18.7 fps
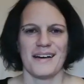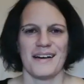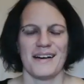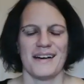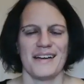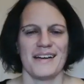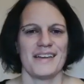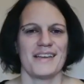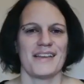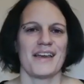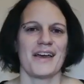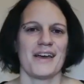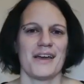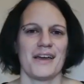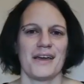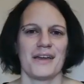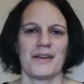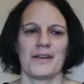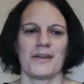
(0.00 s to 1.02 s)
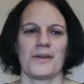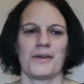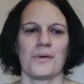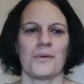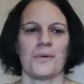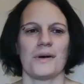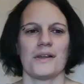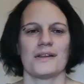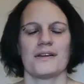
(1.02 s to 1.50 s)
Hi,
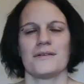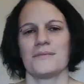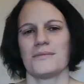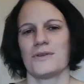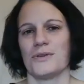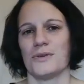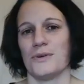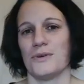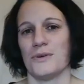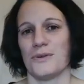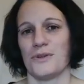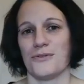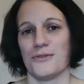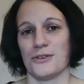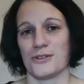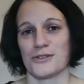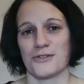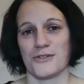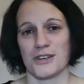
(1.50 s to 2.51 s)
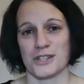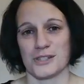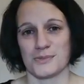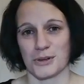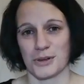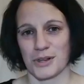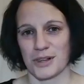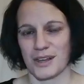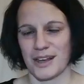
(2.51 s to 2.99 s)
and welcome to the first
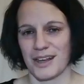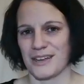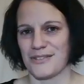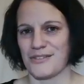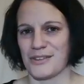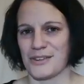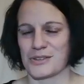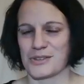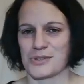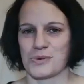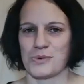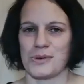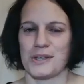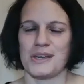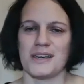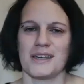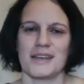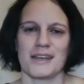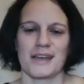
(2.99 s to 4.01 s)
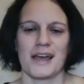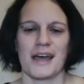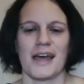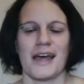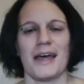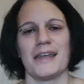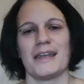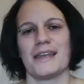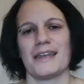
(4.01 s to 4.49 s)
Facebook Live this week.
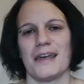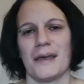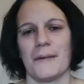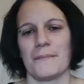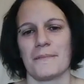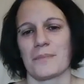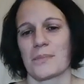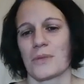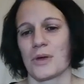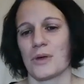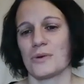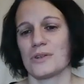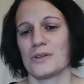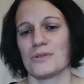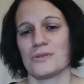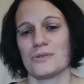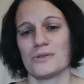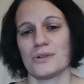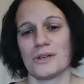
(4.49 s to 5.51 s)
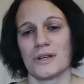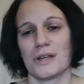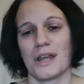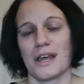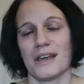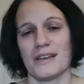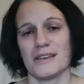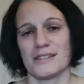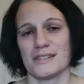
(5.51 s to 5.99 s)
And I'm going to run
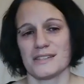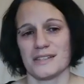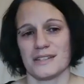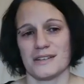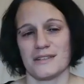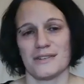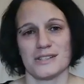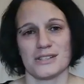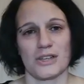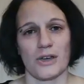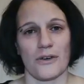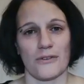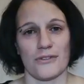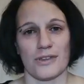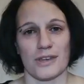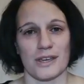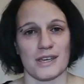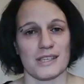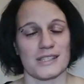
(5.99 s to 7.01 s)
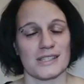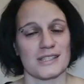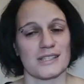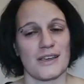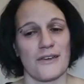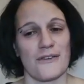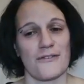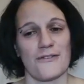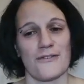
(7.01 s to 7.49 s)
a series of these
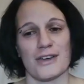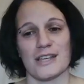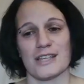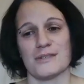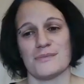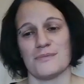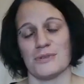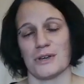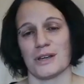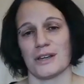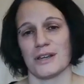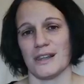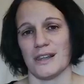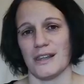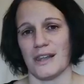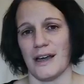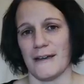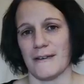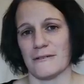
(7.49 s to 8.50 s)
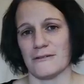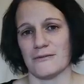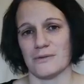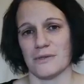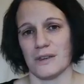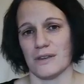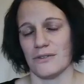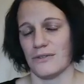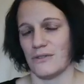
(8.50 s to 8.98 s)
Facebook Live
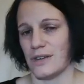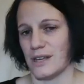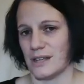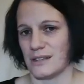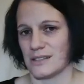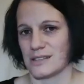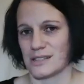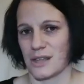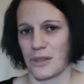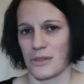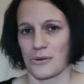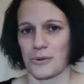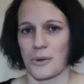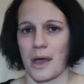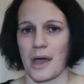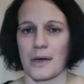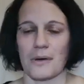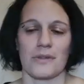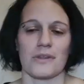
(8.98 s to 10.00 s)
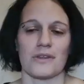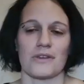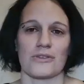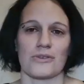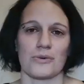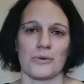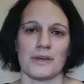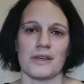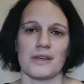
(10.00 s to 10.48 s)
events throughout
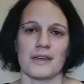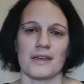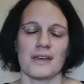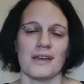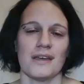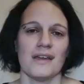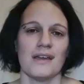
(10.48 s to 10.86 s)
this week.